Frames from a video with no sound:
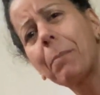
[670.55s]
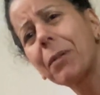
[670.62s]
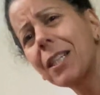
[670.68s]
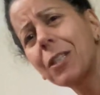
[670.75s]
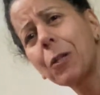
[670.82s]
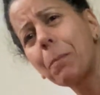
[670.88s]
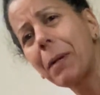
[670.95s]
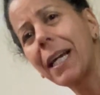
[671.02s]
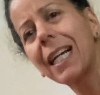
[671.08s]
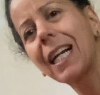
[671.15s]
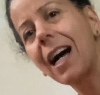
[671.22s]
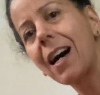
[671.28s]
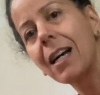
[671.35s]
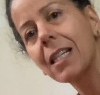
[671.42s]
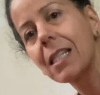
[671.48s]
Please don't buy a
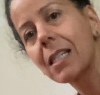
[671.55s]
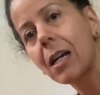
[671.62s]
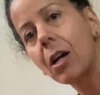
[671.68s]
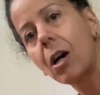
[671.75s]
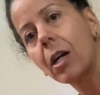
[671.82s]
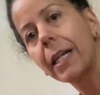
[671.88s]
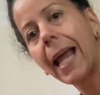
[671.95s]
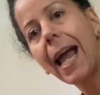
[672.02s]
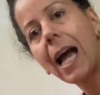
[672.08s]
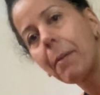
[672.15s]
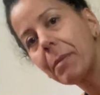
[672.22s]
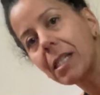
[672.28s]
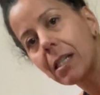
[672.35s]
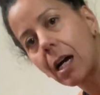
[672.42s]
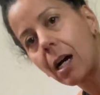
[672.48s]
Kansa on
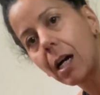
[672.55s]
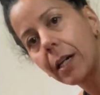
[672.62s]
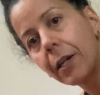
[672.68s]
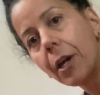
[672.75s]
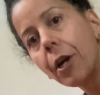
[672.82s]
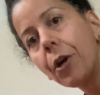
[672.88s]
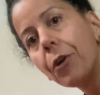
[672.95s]
Amazon.